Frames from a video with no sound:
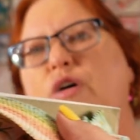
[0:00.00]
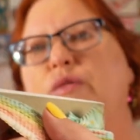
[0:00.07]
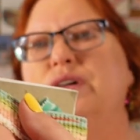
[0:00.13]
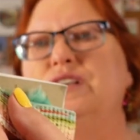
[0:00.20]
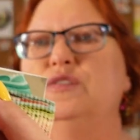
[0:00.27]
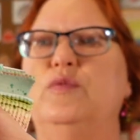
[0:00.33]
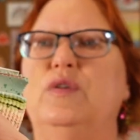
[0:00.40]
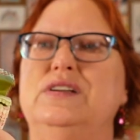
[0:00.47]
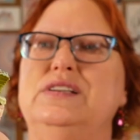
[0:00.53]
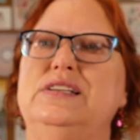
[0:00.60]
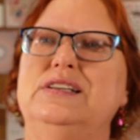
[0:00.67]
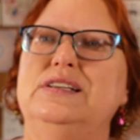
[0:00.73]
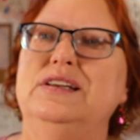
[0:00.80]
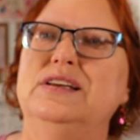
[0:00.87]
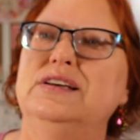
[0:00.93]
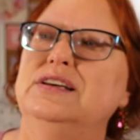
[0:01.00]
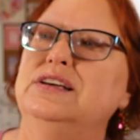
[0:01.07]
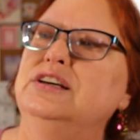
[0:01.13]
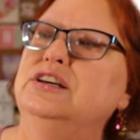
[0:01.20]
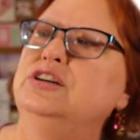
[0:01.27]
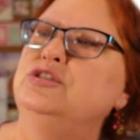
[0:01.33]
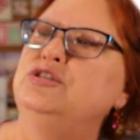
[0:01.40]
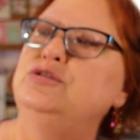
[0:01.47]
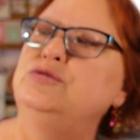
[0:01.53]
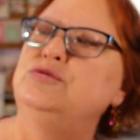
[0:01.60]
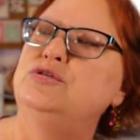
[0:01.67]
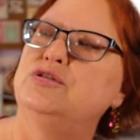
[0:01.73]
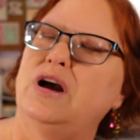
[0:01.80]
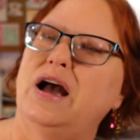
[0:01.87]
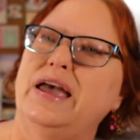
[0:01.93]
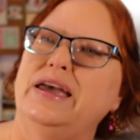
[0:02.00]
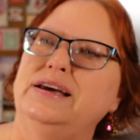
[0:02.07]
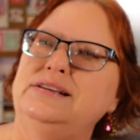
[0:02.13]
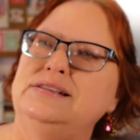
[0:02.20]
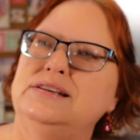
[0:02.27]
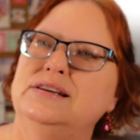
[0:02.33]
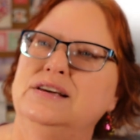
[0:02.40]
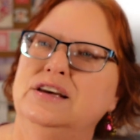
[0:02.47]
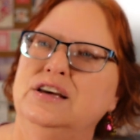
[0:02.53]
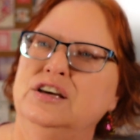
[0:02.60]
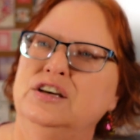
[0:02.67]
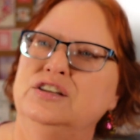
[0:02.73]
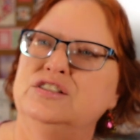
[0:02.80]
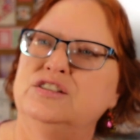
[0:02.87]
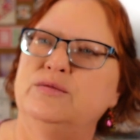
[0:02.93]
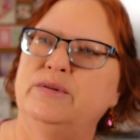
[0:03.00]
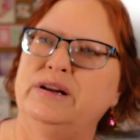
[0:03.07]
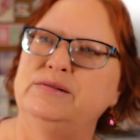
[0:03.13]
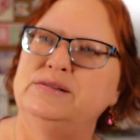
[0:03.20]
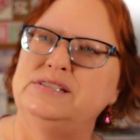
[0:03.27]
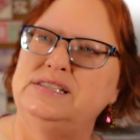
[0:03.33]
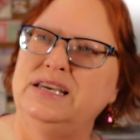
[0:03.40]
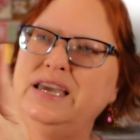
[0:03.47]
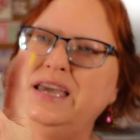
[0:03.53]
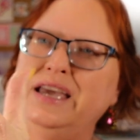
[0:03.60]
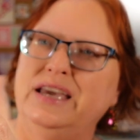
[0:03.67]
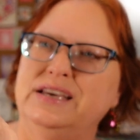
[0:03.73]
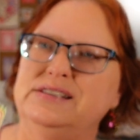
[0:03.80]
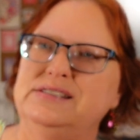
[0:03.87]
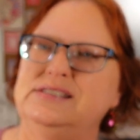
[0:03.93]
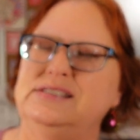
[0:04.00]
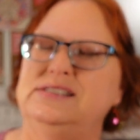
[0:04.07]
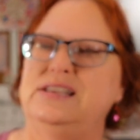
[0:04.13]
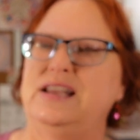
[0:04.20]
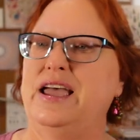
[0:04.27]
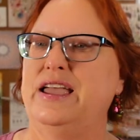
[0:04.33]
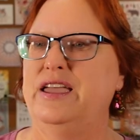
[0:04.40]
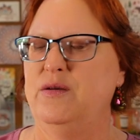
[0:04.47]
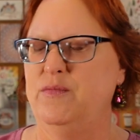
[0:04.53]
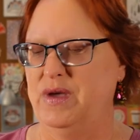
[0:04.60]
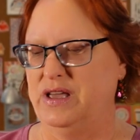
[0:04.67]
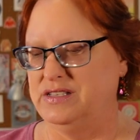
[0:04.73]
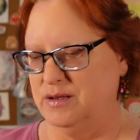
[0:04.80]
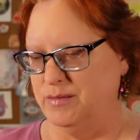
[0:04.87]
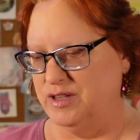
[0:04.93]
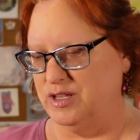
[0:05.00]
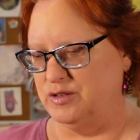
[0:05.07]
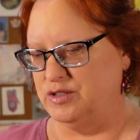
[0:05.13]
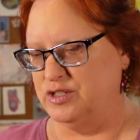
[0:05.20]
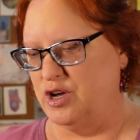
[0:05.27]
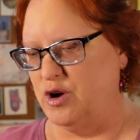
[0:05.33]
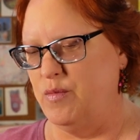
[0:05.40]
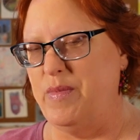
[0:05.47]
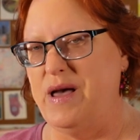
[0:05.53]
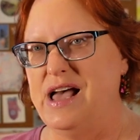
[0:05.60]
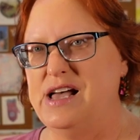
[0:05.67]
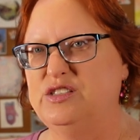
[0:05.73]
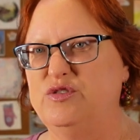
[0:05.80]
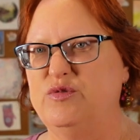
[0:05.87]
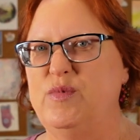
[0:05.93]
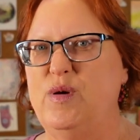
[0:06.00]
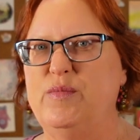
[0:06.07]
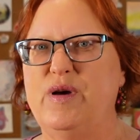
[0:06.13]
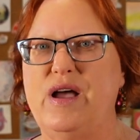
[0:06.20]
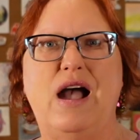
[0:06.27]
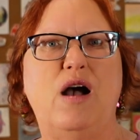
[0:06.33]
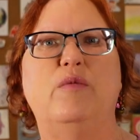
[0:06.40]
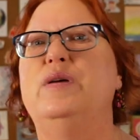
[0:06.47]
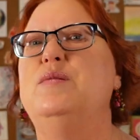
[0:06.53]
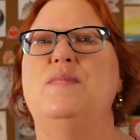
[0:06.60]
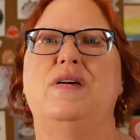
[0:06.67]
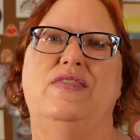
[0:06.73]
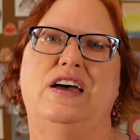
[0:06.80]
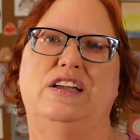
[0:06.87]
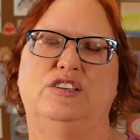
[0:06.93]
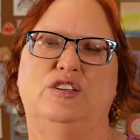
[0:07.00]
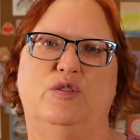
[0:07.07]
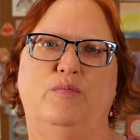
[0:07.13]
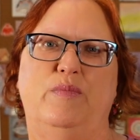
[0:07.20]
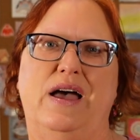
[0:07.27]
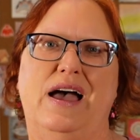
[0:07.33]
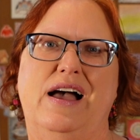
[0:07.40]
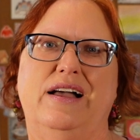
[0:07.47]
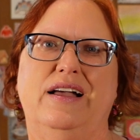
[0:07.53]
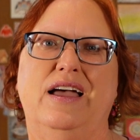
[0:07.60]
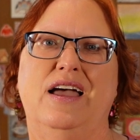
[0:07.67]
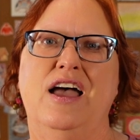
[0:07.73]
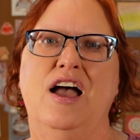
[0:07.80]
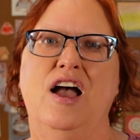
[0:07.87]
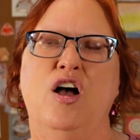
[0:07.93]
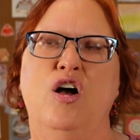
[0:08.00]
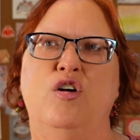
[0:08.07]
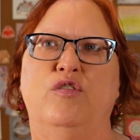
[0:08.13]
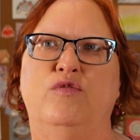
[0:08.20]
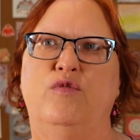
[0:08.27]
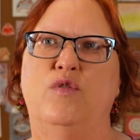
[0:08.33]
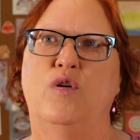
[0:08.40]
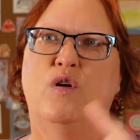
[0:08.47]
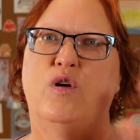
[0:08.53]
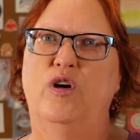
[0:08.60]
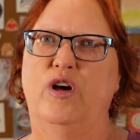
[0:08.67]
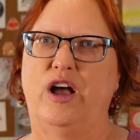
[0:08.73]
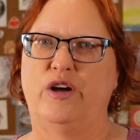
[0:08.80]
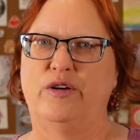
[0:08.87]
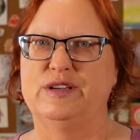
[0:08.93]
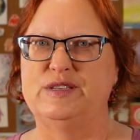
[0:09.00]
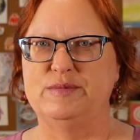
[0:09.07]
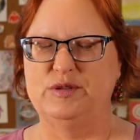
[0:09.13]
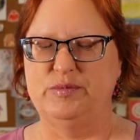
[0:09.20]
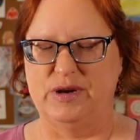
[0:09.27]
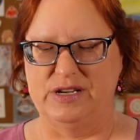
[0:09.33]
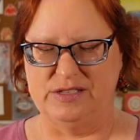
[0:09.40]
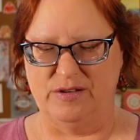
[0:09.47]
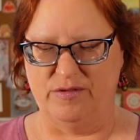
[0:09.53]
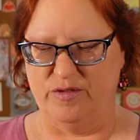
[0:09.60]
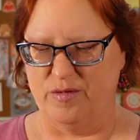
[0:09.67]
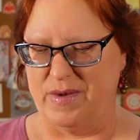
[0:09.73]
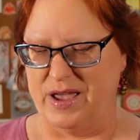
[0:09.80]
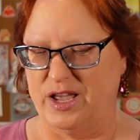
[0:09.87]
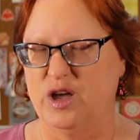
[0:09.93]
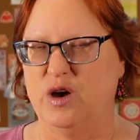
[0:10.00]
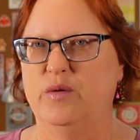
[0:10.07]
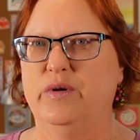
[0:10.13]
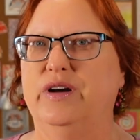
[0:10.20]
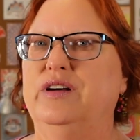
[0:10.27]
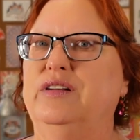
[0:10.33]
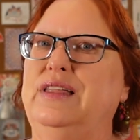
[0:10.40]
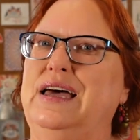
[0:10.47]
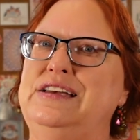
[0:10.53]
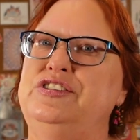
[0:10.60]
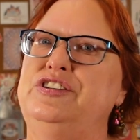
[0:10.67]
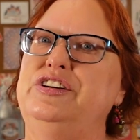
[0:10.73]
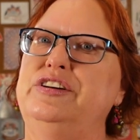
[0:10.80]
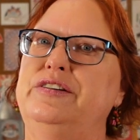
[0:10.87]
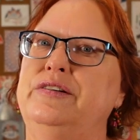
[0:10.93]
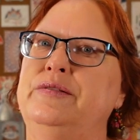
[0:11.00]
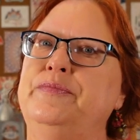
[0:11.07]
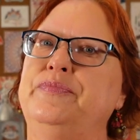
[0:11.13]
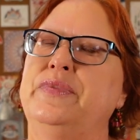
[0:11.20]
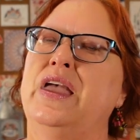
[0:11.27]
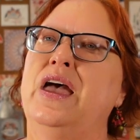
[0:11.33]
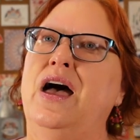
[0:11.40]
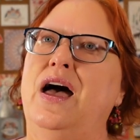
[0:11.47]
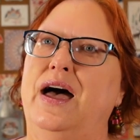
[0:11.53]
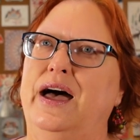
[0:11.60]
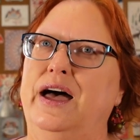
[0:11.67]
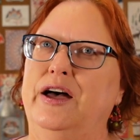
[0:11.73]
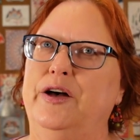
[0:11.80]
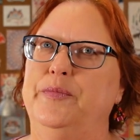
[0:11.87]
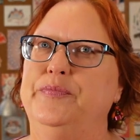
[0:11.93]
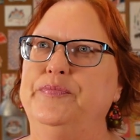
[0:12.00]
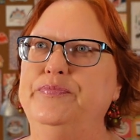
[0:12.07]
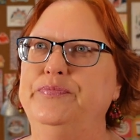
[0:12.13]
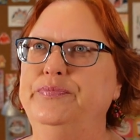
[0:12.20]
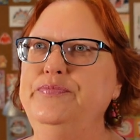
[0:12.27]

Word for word: always wanted to try it. So what I was thinking is, is that I can make some of those tote bags. Remember how we made that tote bag for a Christmas present for my coworker last year? Um,